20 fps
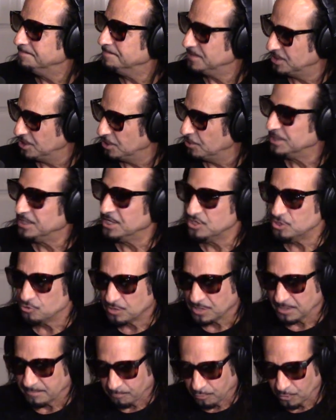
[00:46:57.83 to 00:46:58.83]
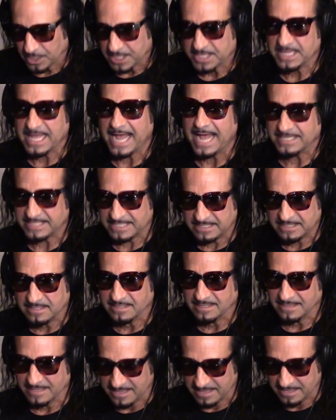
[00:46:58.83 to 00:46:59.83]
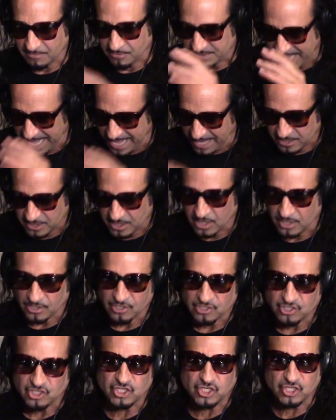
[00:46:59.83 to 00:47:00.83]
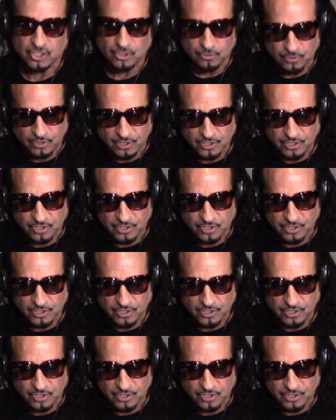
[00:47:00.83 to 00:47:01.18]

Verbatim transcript: You know, and then you can bring that that knowledge to the